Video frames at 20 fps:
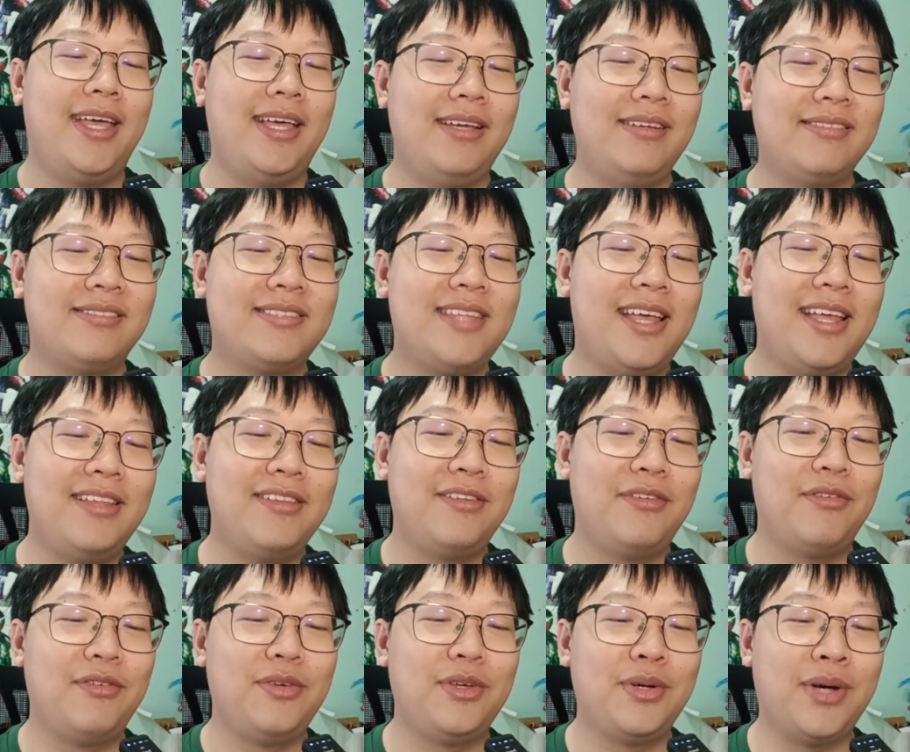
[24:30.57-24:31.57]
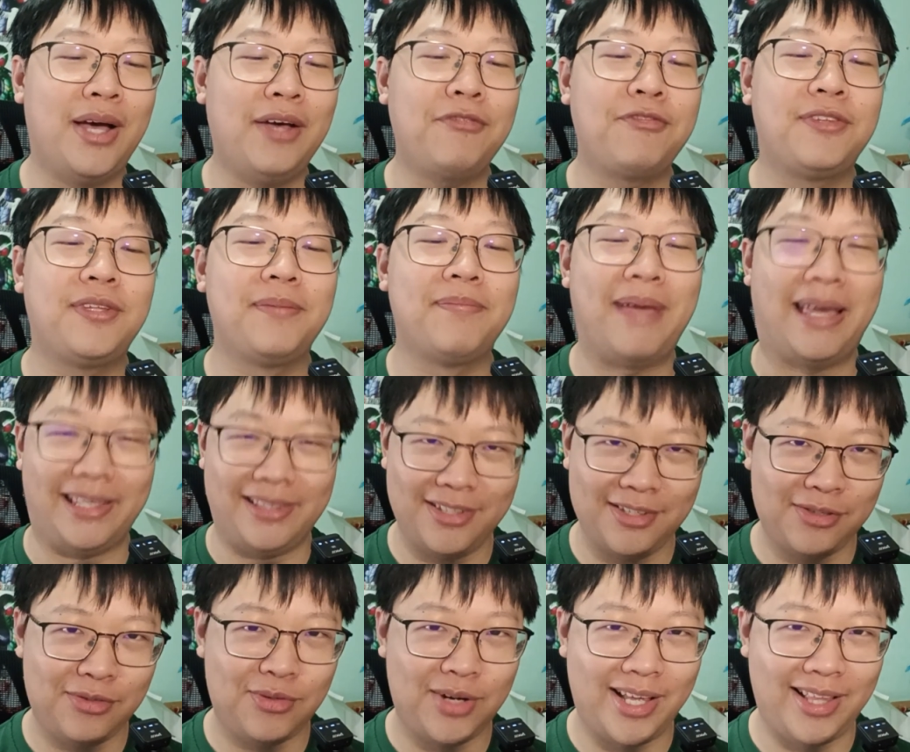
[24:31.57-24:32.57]
is that you have the
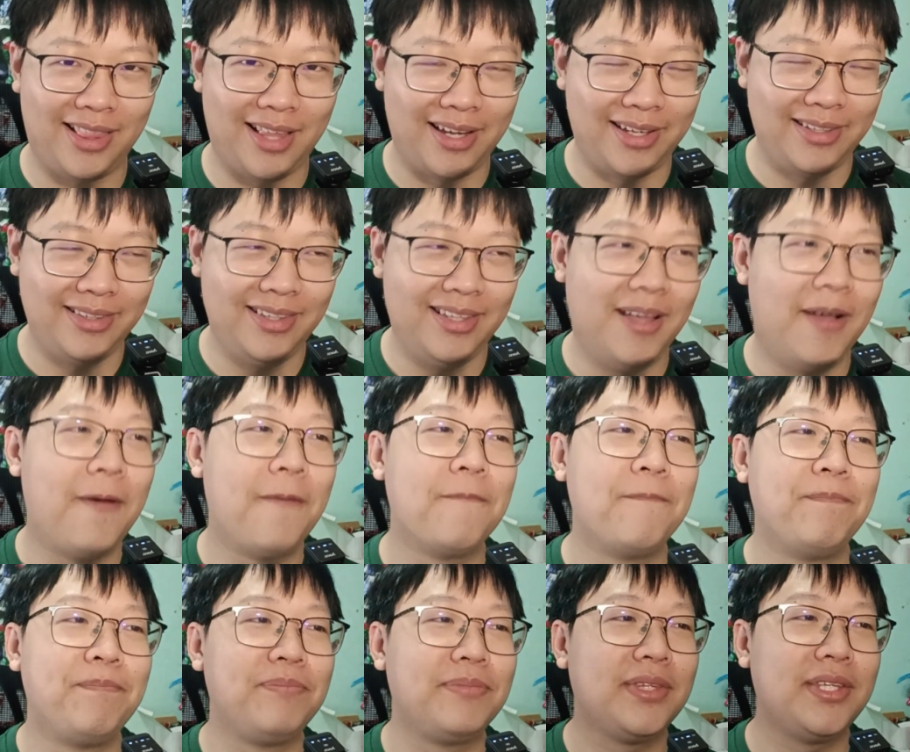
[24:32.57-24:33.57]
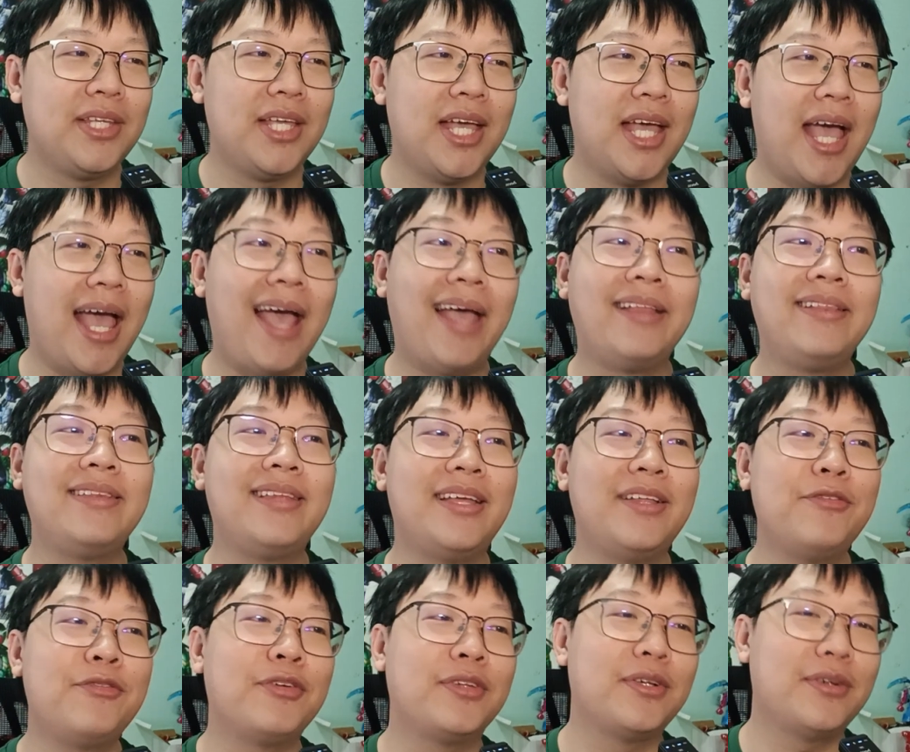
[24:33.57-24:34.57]
Magnus red line And
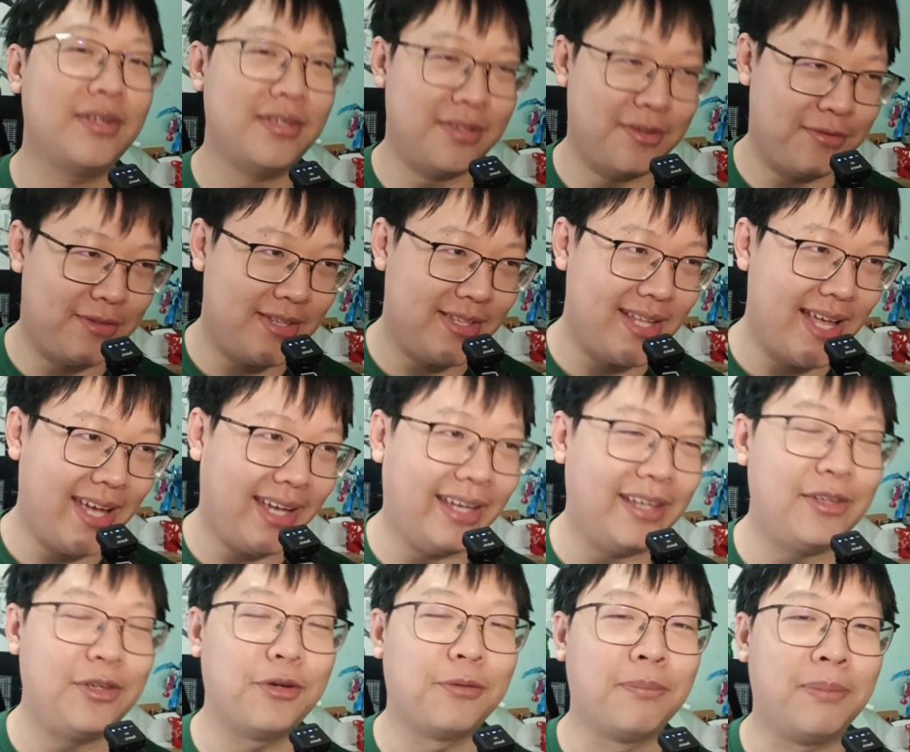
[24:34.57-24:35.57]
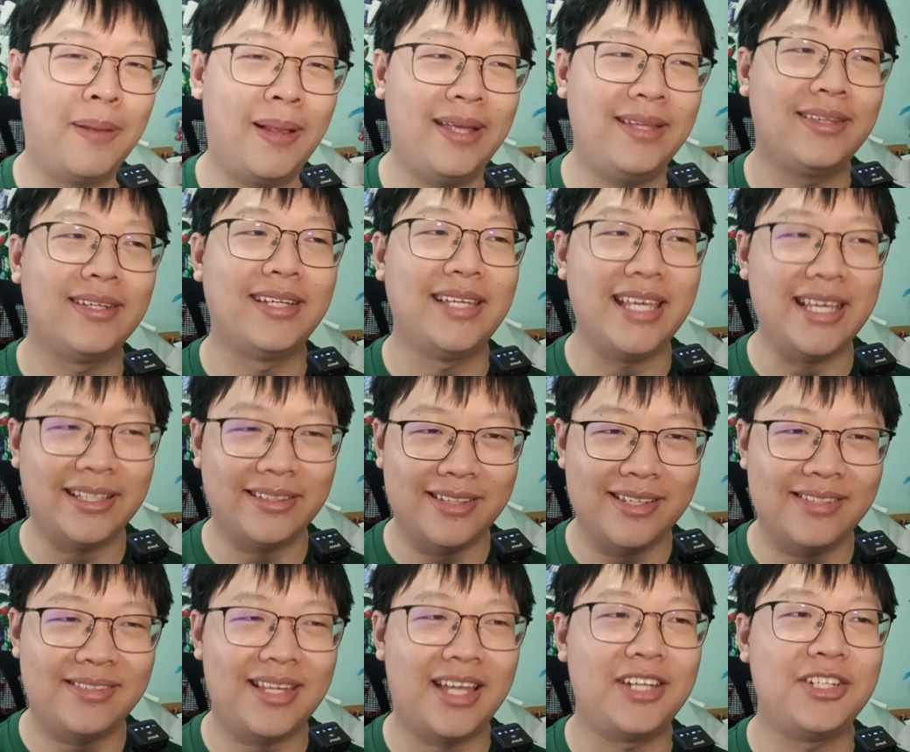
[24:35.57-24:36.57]
then for the rest of the deck, you play the
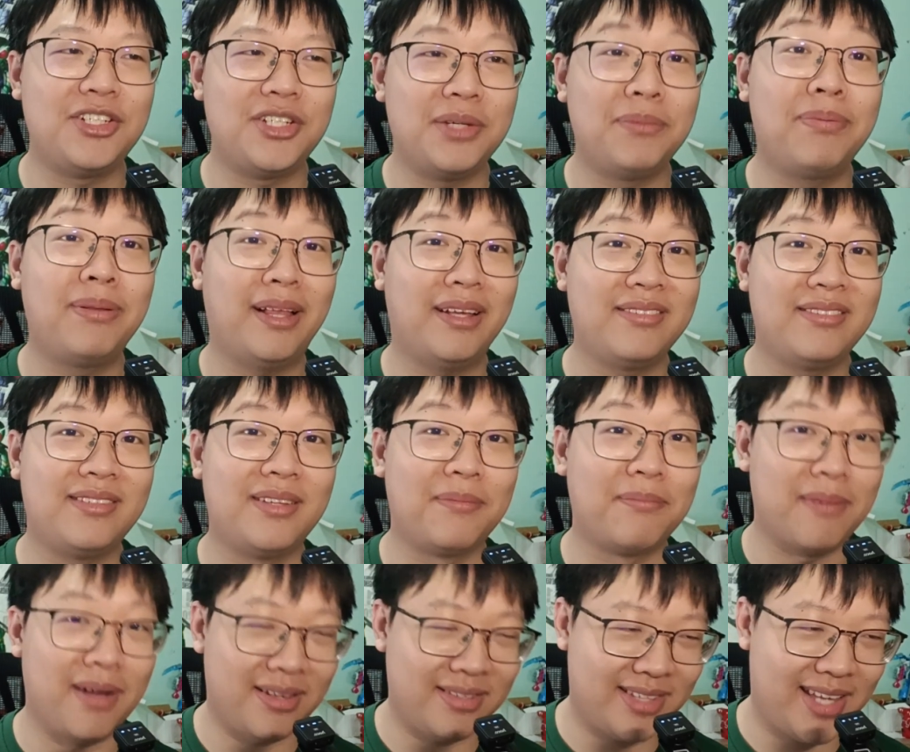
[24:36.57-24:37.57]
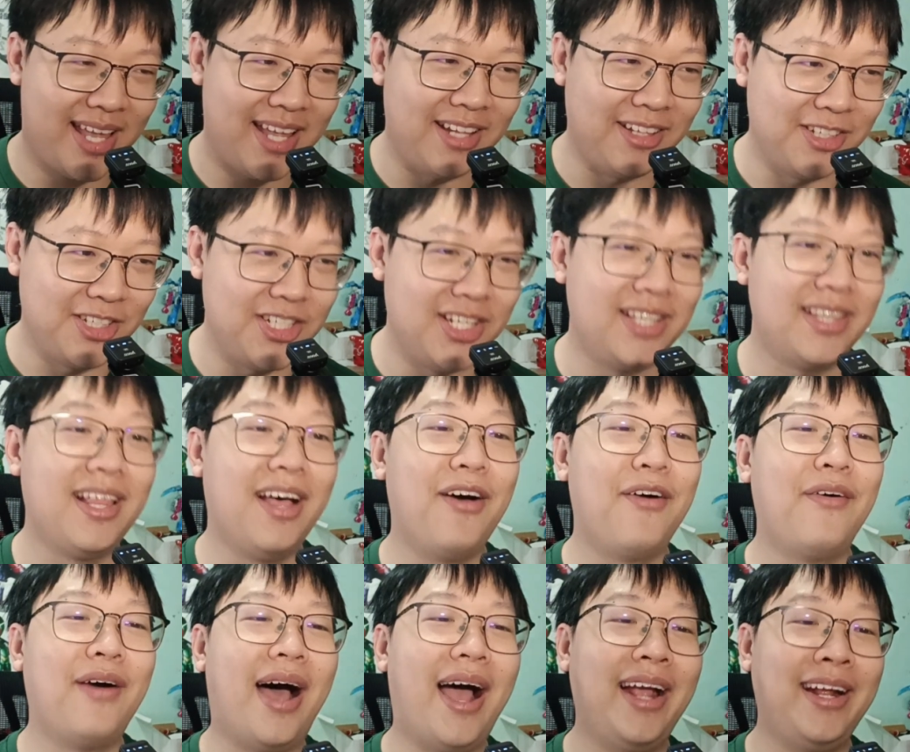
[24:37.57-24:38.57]
Ignis engine plus the Mask engine.
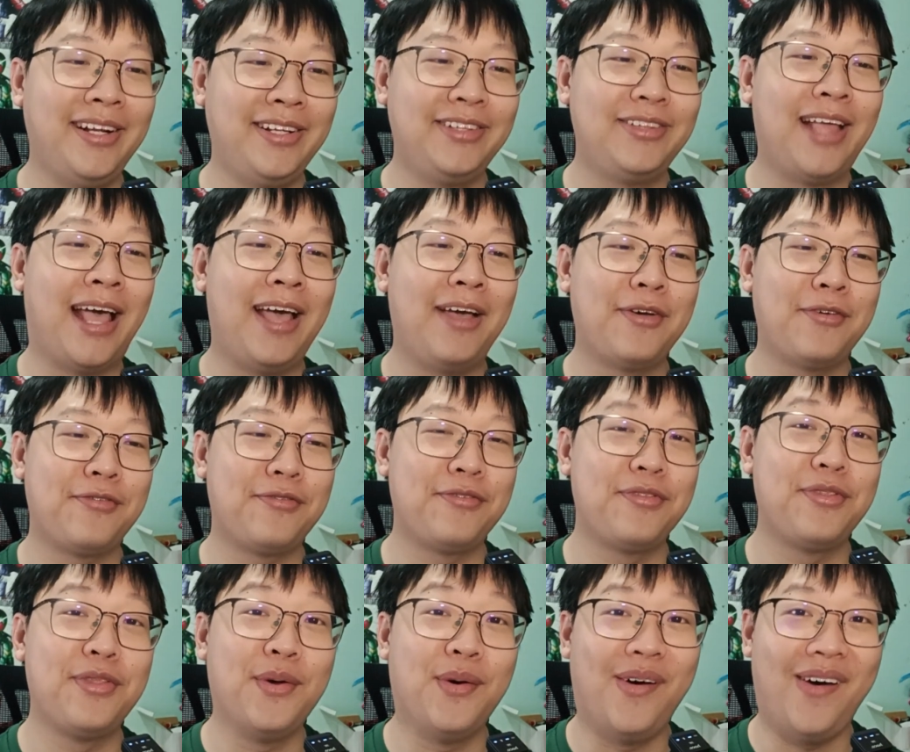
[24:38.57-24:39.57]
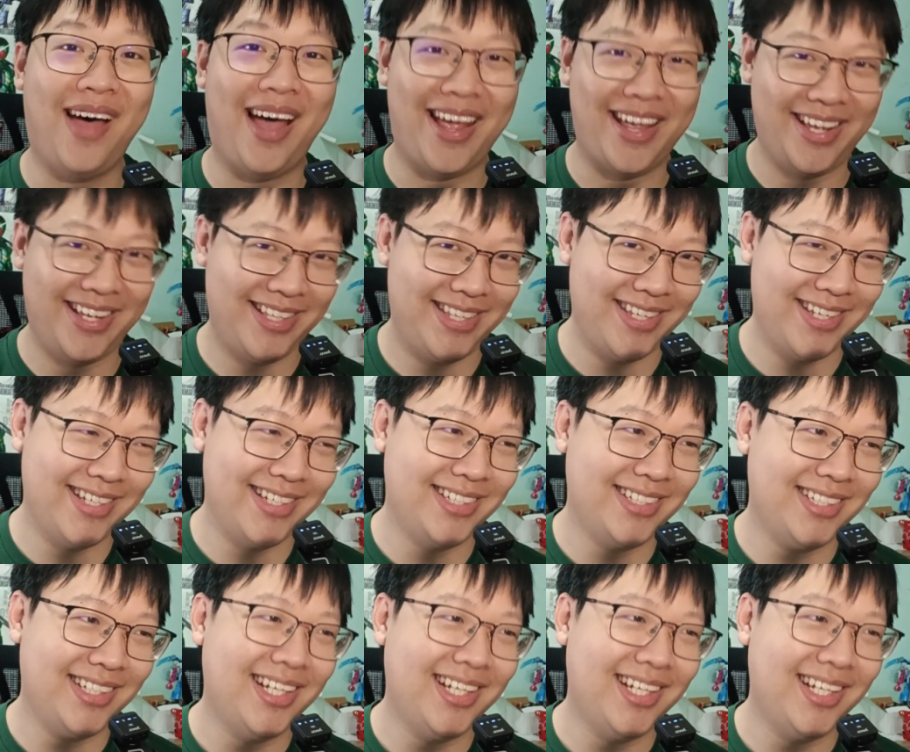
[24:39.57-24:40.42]
Now, I have no idea